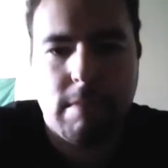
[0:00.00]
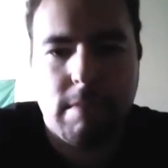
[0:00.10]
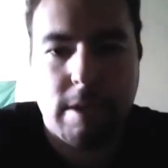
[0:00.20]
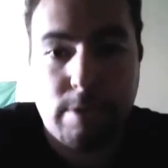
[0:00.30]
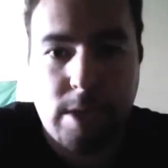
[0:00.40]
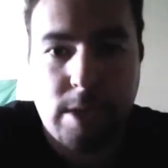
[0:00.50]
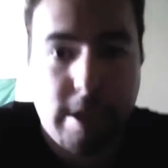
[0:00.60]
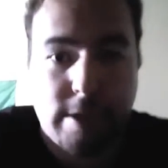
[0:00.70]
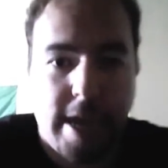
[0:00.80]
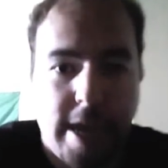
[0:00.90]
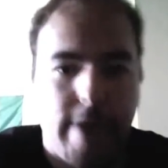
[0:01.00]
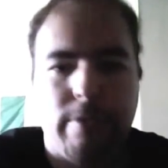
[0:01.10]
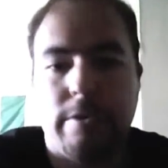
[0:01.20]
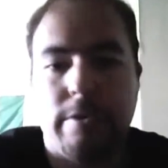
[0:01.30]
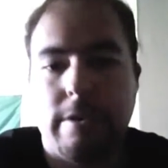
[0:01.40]
in another city or
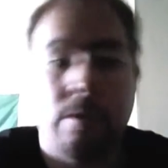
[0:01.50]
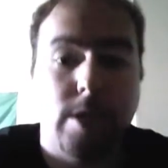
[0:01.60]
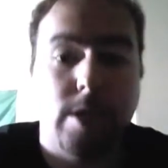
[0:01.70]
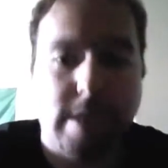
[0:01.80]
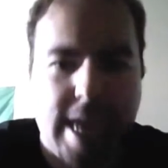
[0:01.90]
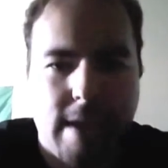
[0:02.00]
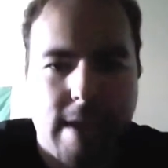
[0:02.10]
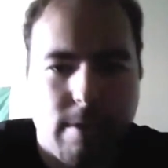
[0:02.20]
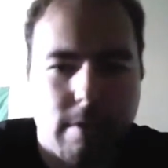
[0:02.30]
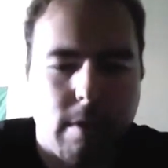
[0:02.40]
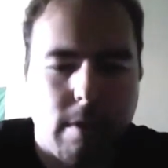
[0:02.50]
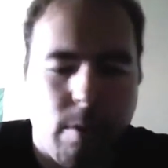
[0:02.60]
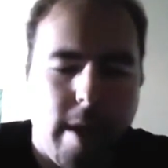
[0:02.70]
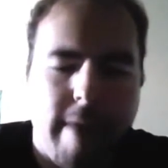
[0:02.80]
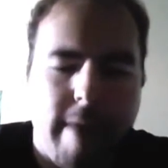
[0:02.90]
town or another state or
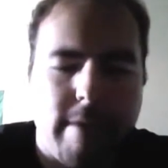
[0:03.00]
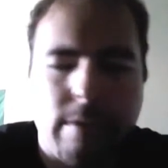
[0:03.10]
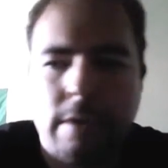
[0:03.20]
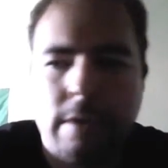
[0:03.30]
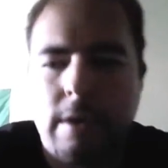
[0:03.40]
what have you,